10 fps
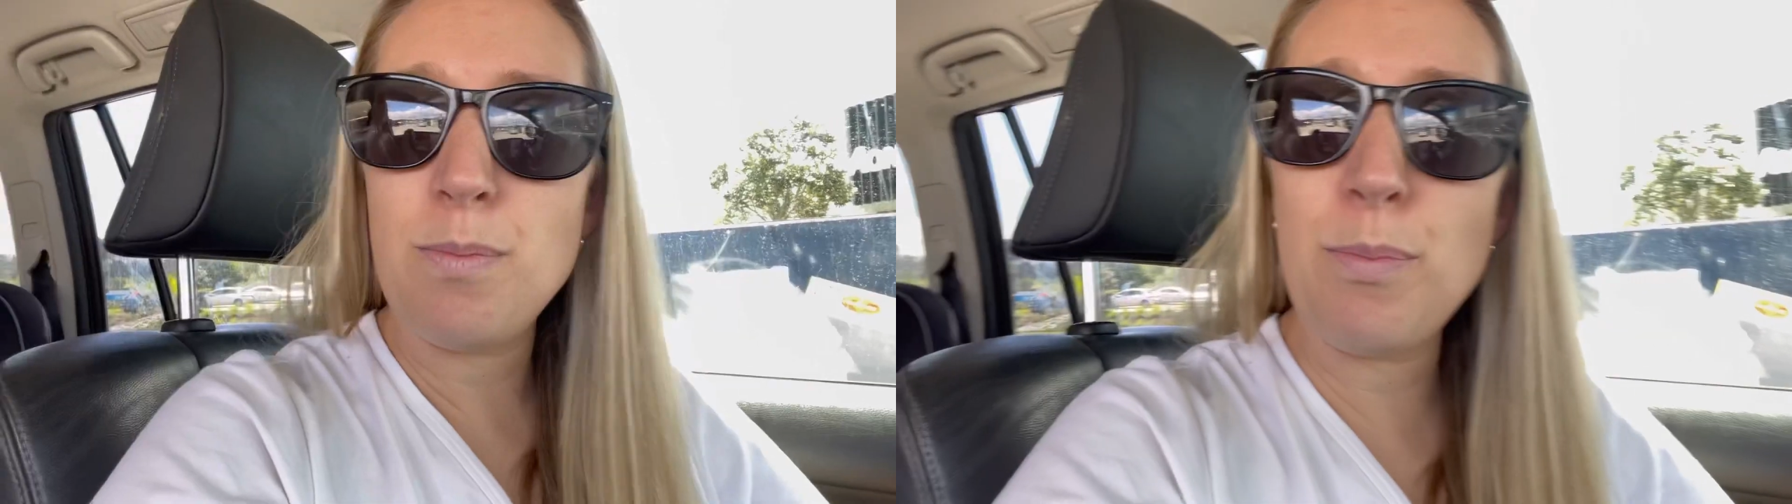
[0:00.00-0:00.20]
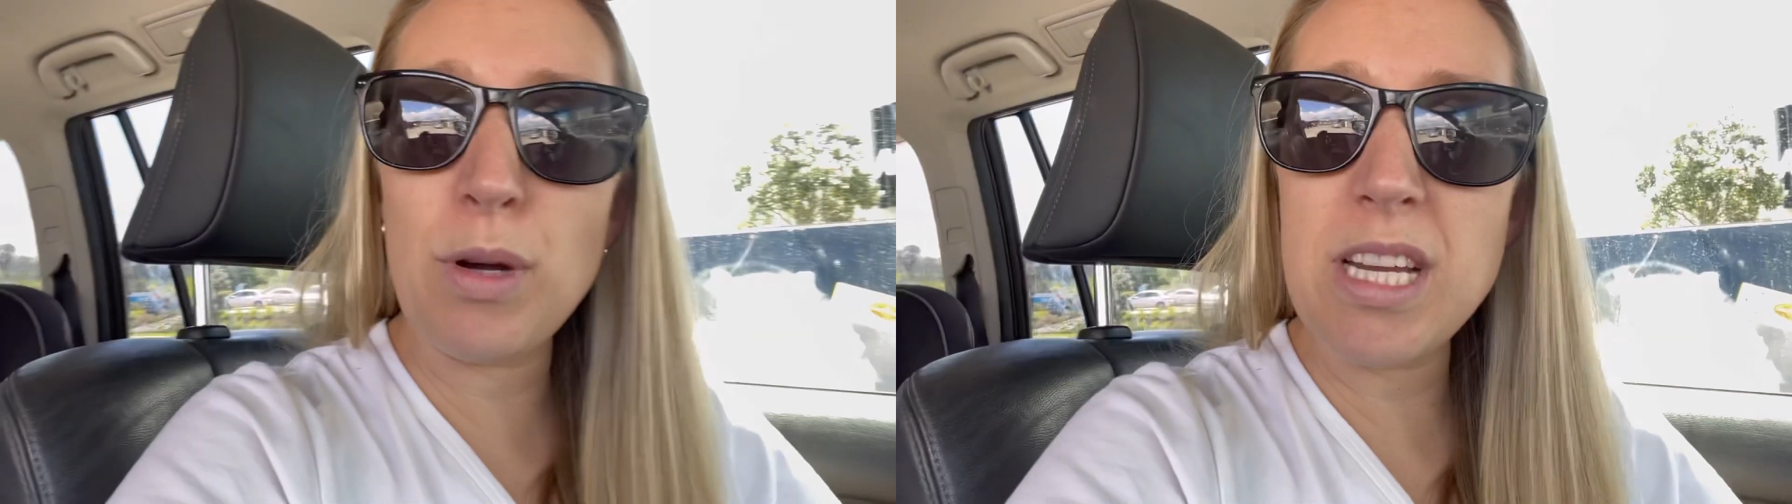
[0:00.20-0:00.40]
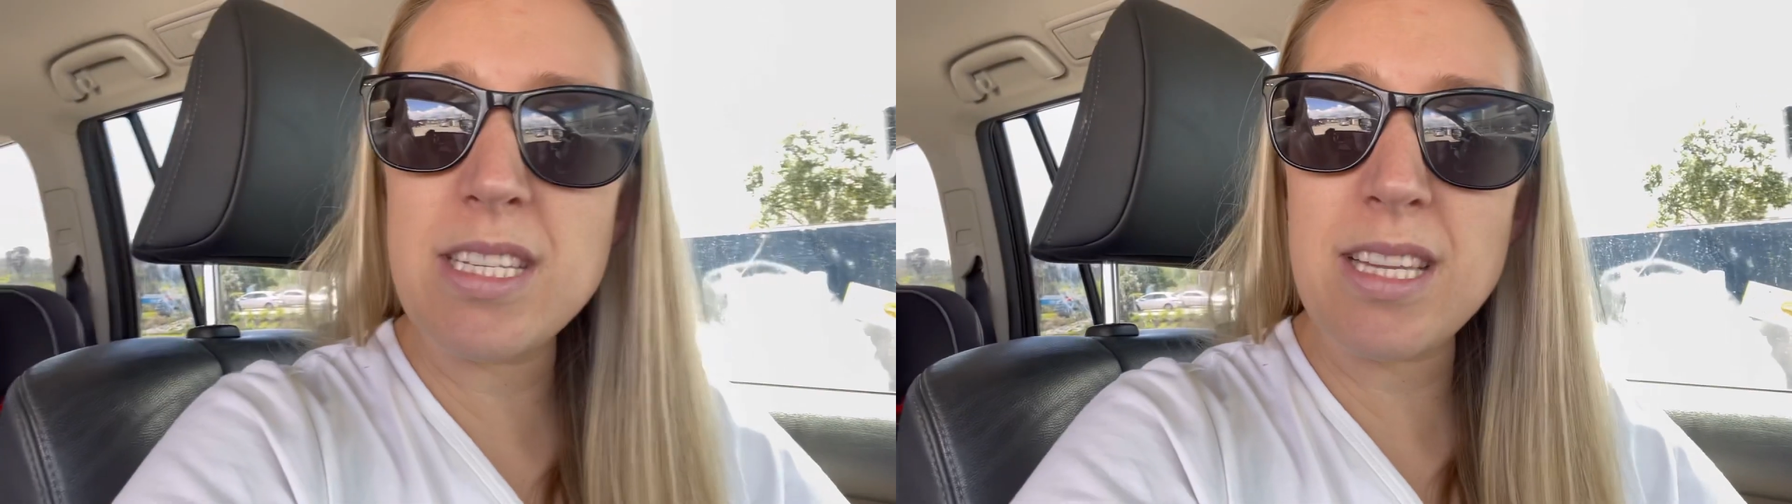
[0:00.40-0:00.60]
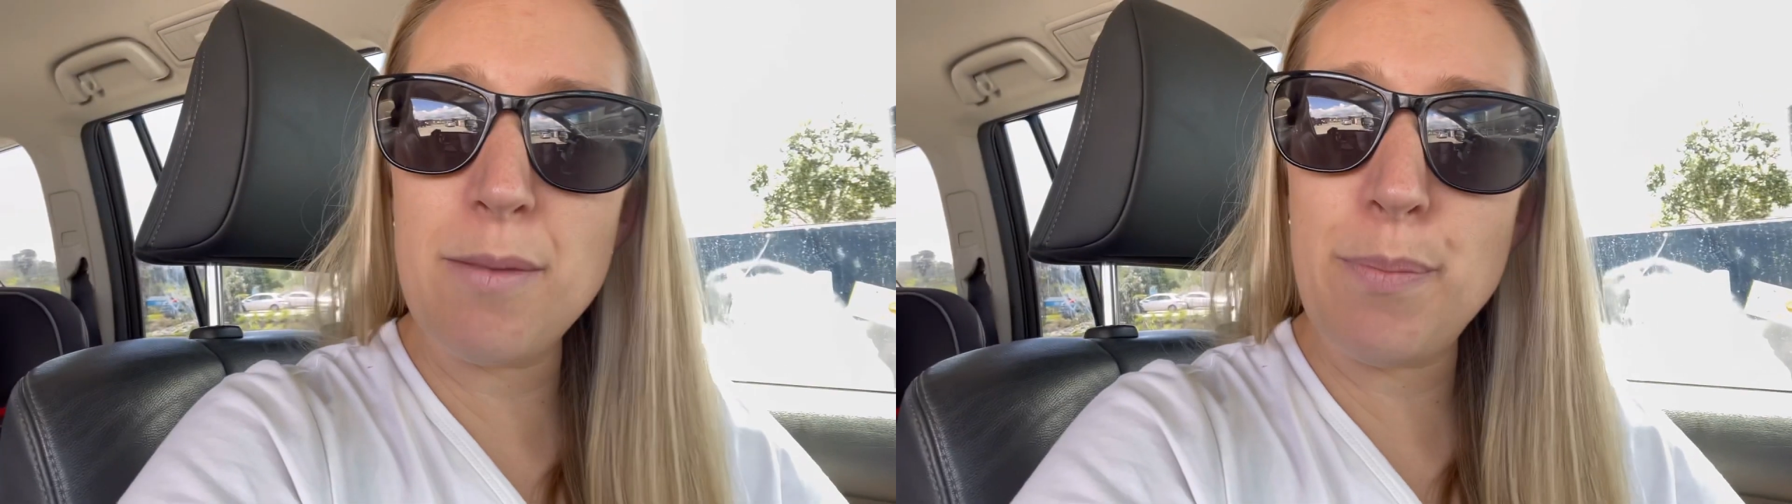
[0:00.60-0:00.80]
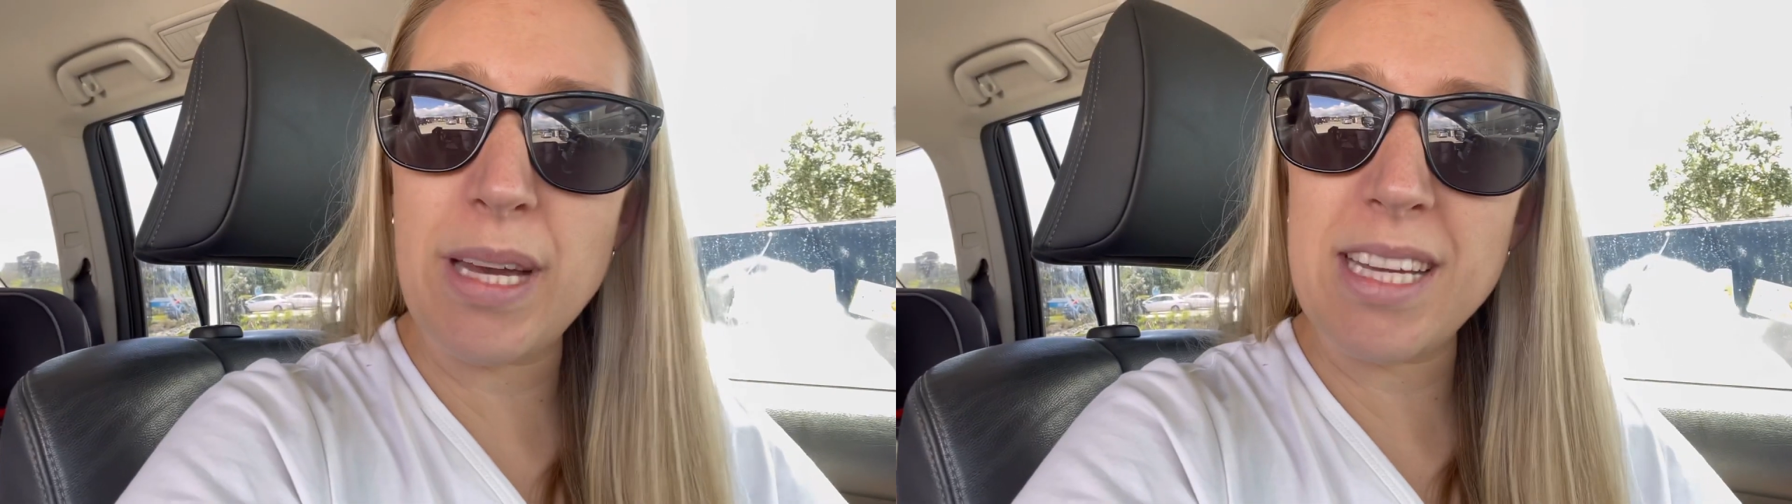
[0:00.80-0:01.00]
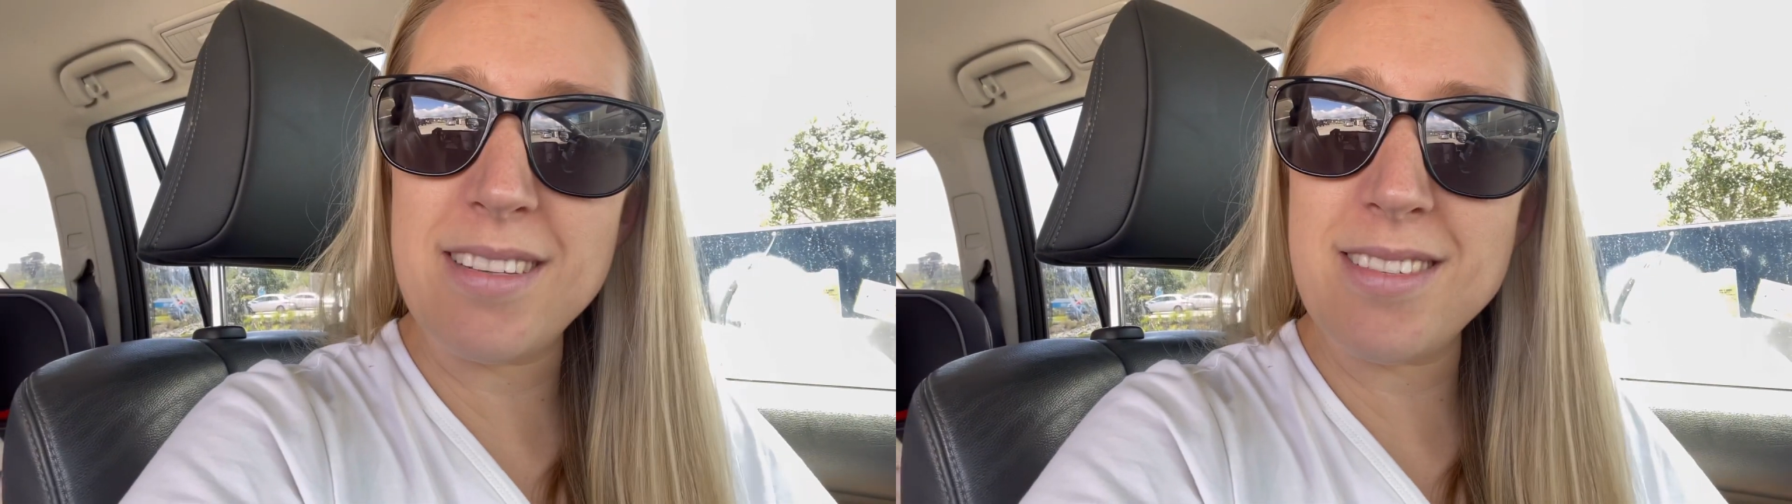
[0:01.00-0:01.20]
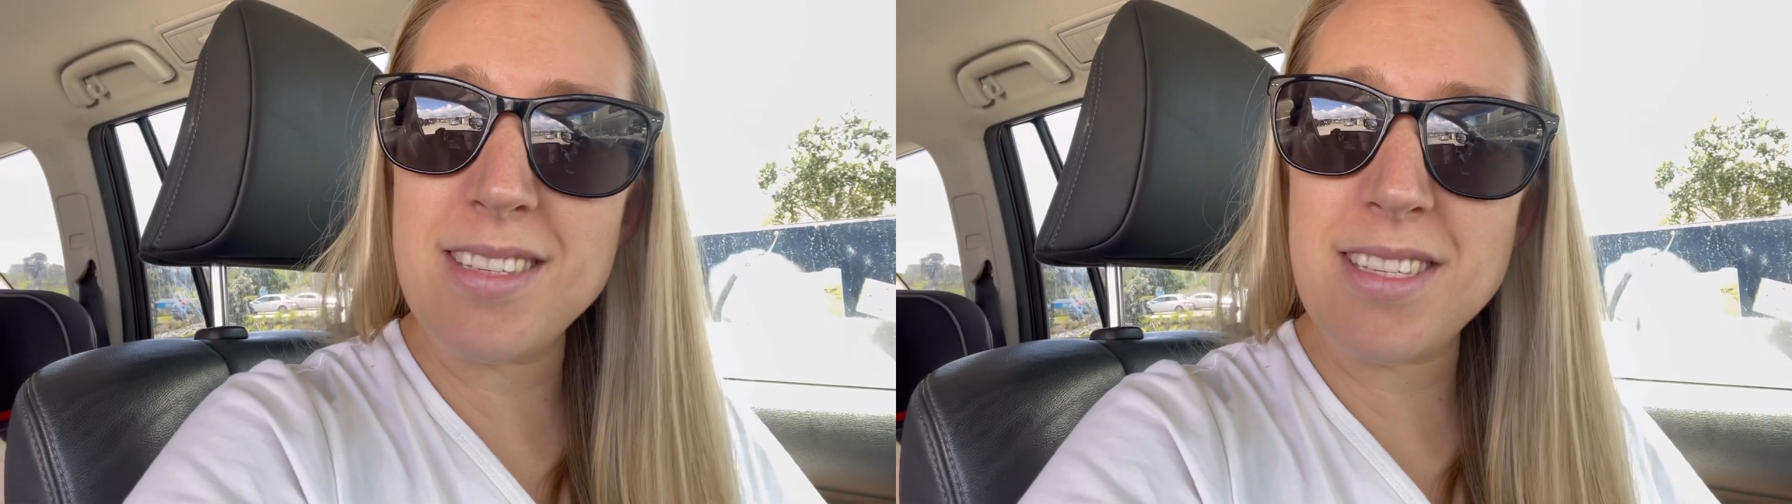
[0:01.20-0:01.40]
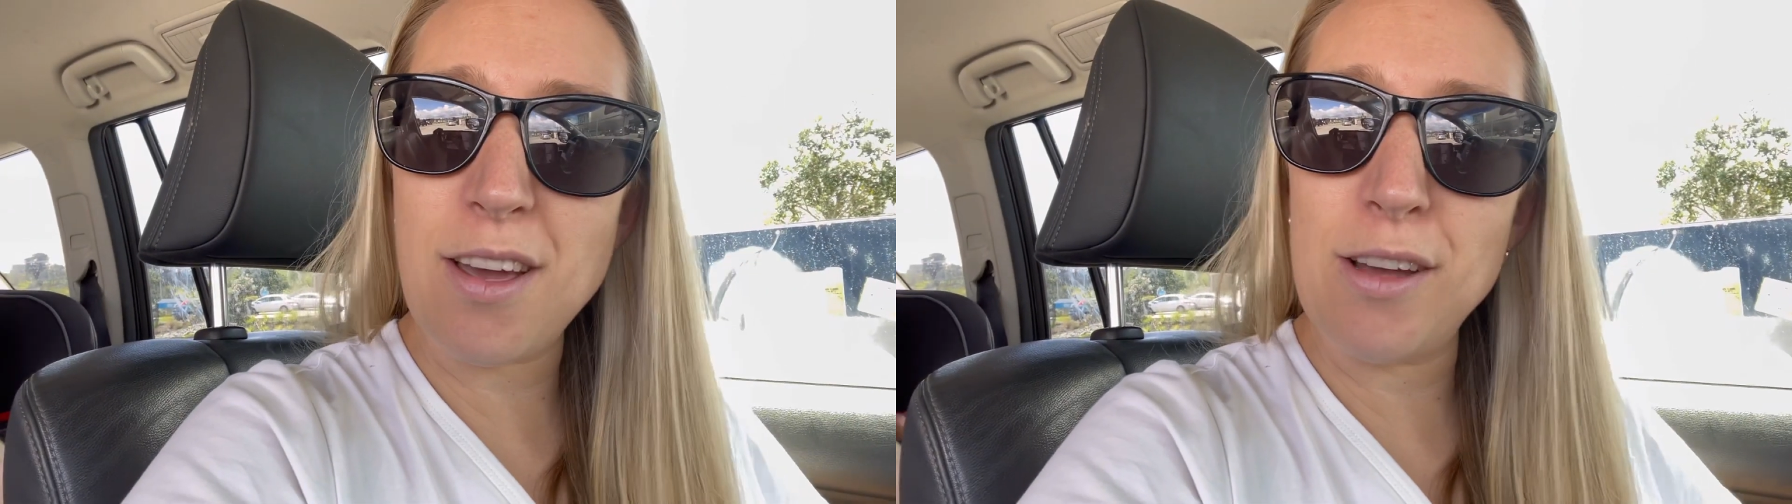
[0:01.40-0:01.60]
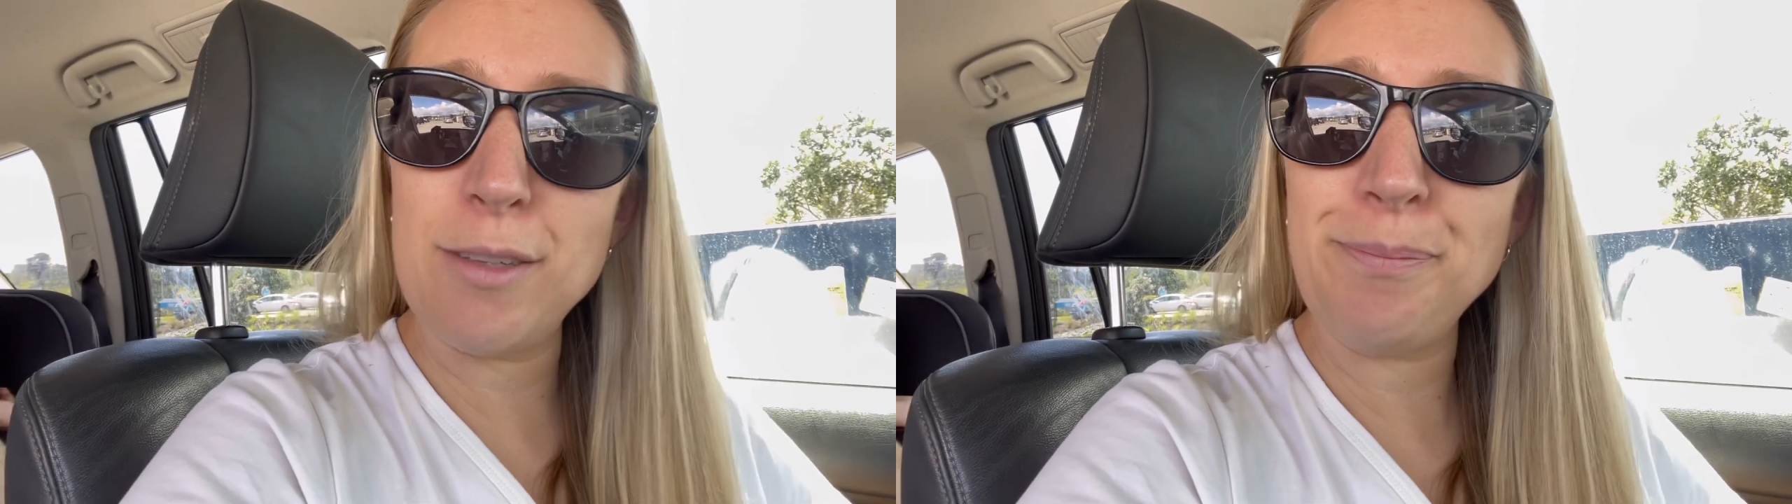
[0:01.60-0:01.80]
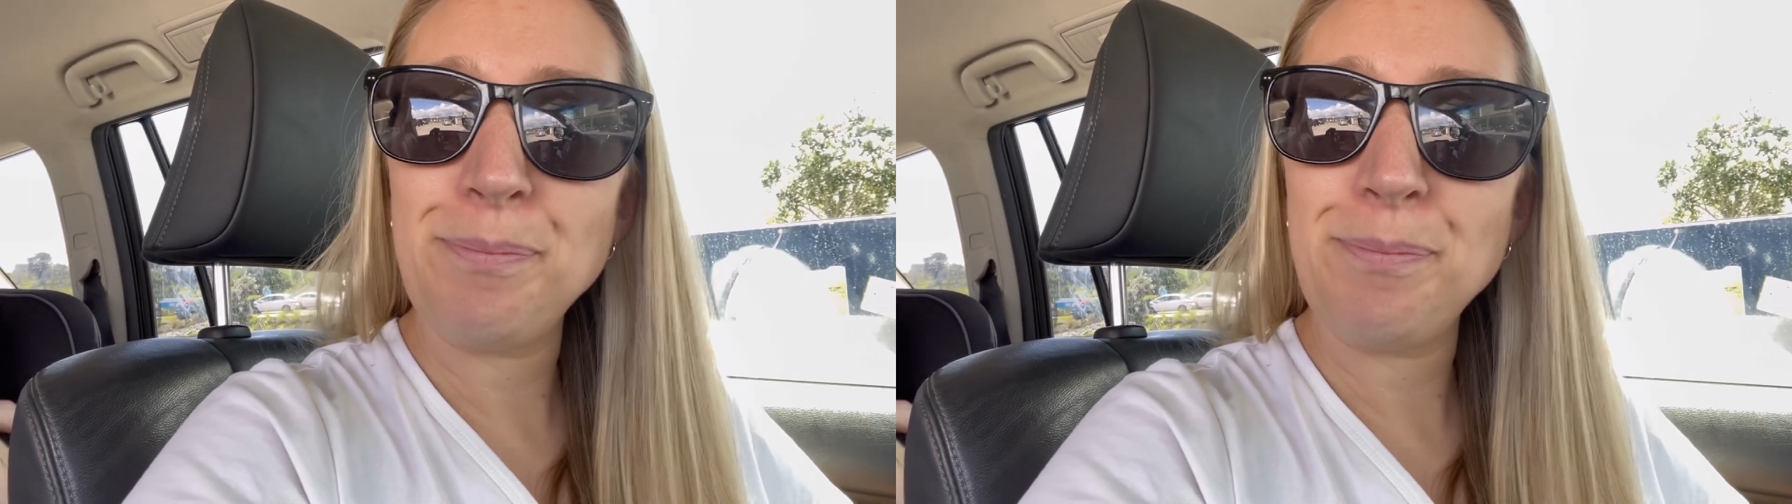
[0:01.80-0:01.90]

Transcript: Pretty slim pickings, so